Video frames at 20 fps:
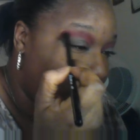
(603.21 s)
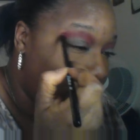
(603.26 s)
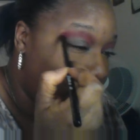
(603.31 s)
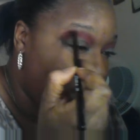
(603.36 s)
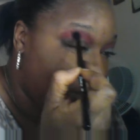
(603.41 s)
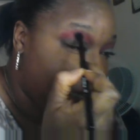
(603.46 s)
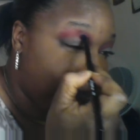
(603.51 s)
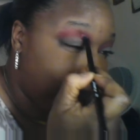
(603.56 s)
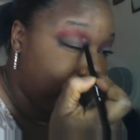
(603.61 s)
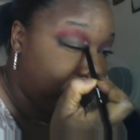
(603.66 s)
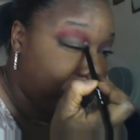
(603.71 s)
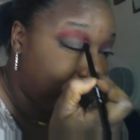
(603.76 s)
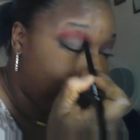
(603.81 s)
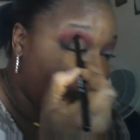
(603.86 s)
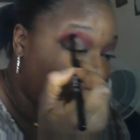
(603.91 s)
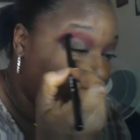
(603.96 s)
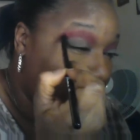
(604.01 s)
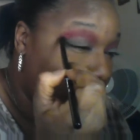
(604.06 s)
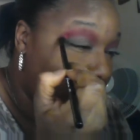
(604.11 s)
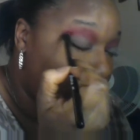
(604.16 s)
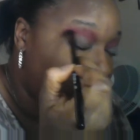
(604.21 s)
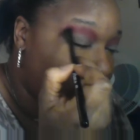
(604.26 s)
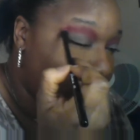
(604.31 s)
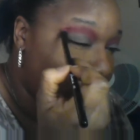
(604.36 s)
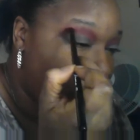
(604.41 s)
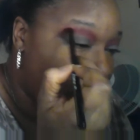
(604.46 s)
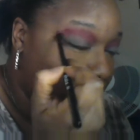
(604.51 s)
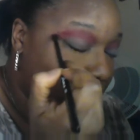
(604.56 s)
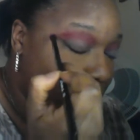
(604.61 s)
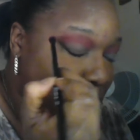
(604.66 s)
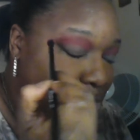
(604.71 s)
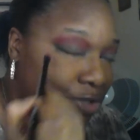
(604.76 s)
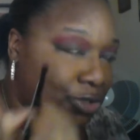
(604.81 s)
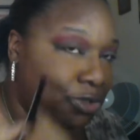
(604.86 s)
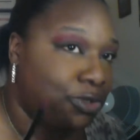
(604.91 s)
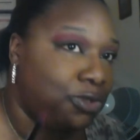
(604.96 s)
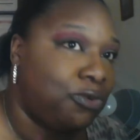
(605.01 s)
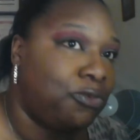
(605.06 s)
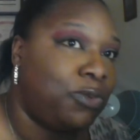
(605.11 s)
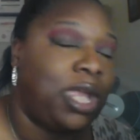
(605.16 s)
I was talking
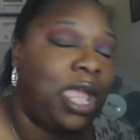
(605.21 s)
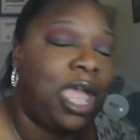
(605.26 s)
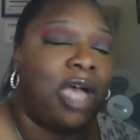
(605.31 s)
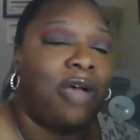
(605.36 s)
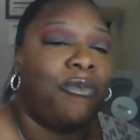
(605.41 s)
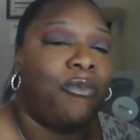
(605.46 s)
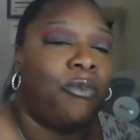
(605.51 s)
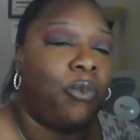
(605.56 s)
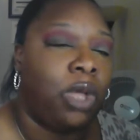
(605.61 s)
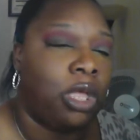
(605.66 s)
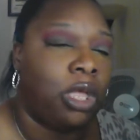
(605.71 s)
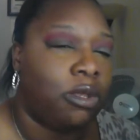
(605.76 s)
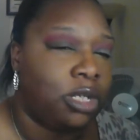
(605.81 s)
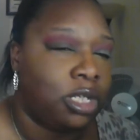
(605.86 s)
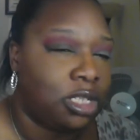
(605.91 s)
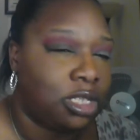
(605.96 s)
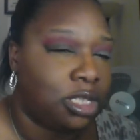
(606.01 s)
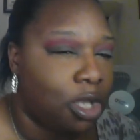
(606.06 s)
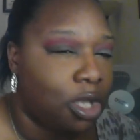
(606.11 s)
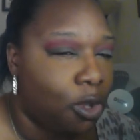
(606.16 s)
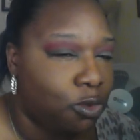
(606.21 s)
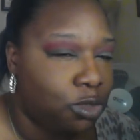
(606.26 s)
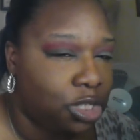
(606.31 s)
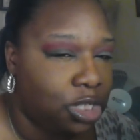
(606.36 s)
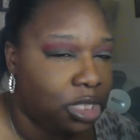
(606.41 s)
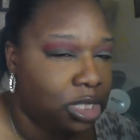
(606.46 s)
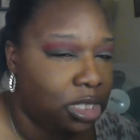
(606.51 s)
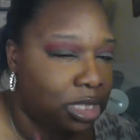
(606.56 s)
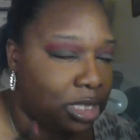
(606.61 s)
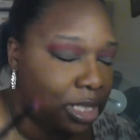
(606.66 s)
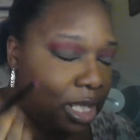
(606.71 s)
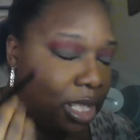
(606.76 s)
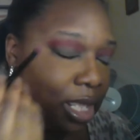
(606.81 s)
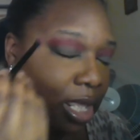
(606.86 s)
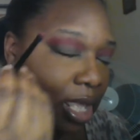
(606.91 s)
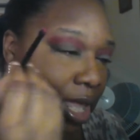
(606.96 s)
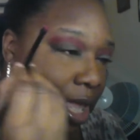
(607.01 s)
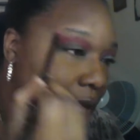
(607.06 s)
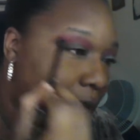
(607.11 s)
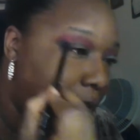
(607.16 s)
to, we have wellness coaches
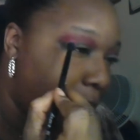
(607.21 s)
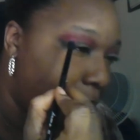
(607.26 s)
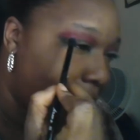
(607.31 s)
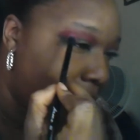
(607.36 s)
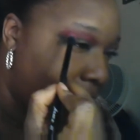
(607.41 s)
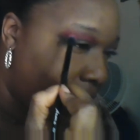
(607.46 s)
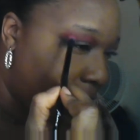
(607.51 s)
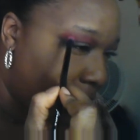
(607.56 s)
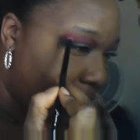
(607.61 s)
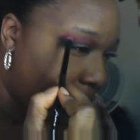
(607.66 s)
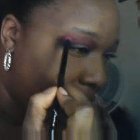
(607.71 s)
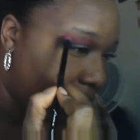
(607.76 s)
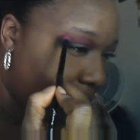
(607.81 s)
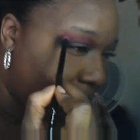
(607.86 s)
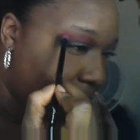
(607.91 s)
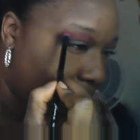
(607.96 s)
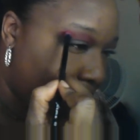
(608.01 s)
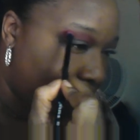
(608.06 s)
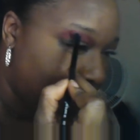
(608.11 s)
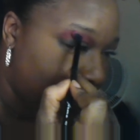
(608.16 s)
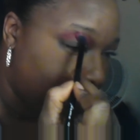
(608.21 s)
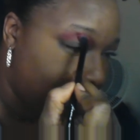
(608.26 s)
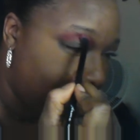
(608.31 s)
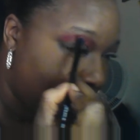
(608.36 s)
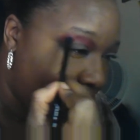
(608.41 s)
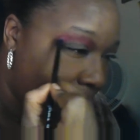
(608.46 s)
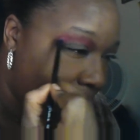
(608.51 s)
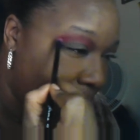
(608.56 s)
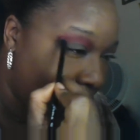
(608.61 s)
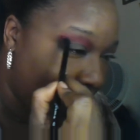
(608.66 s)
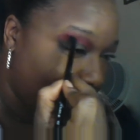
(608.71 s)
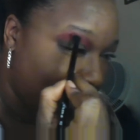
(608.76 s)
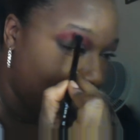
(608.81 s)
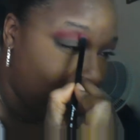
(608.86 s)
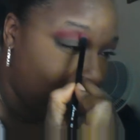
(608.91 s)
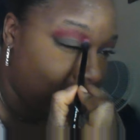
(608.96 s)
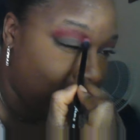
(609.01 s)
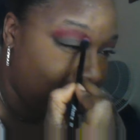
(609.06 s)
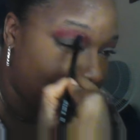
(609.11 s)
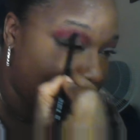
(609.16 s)
at my job and
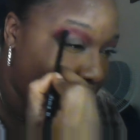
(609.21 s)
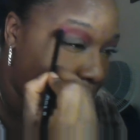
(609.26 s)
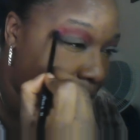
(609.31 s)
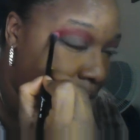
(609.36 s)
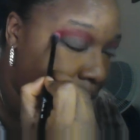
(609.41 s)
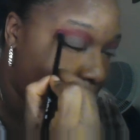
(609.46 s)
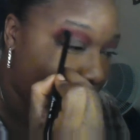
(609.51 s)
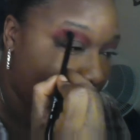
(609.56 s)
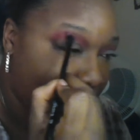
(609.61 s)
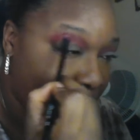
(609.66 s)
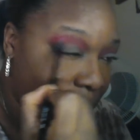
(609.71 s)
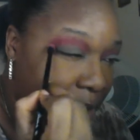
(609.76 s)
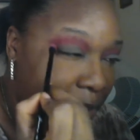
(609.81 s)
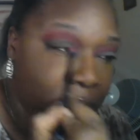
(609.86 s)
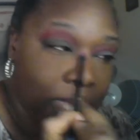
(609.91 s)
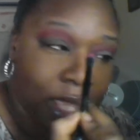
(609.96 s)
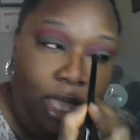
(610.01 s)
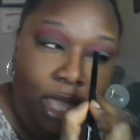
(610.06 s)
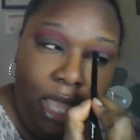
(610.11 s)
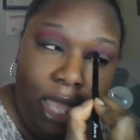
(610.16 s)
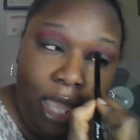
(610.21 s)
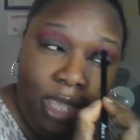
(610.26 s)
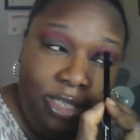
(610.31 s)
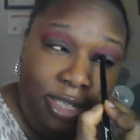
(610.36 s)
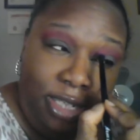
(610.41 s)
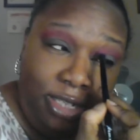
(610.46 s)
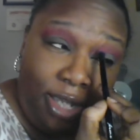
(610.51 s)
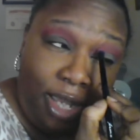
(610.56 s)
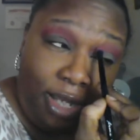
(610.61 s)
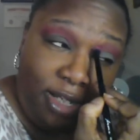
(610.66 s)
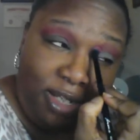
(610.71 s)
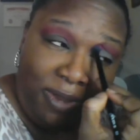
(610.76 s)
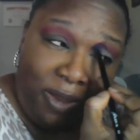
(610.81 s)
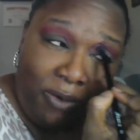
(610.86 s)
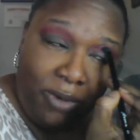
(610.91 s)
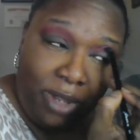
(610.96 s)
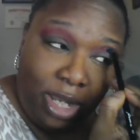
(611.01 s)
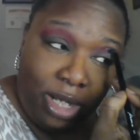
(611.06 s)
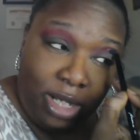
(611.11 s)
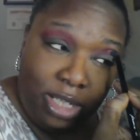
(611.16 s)
in this program. So I was talking to my
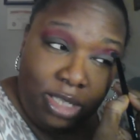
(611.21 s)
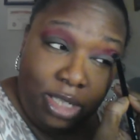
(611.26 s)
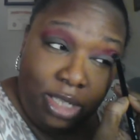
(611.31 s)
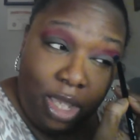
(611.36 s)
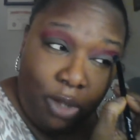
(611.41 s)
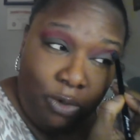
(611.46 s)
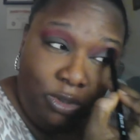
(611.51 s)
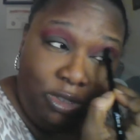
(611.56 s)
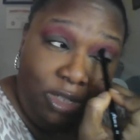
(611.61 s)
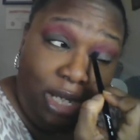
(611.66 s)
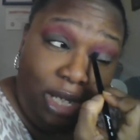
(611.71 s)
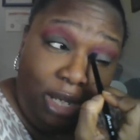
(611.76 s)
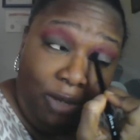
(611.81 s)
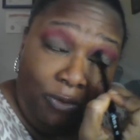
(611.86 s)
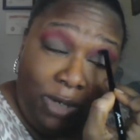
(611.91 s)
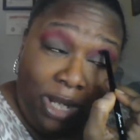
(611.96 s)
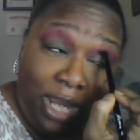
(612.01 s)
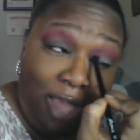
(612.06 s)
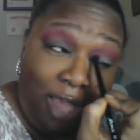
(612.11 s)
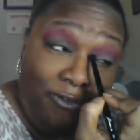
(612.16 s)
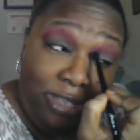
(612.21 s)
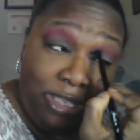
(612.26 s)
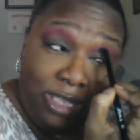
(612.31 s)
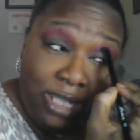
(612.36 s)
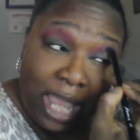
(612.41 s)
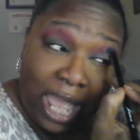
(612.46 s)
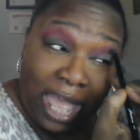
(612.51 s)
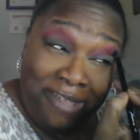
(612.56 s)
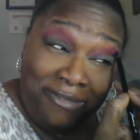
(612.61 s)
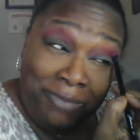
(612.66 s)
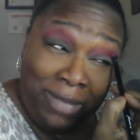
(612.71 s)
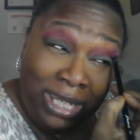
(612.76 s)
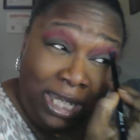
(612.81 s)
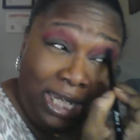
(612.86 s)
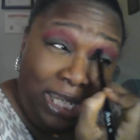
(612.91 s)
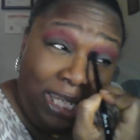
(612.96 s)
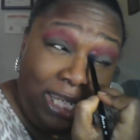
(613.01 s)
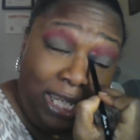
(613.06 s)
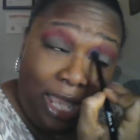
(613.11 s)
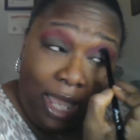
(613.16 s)
wellness coach, and we have a staff
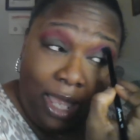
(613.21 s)
meeting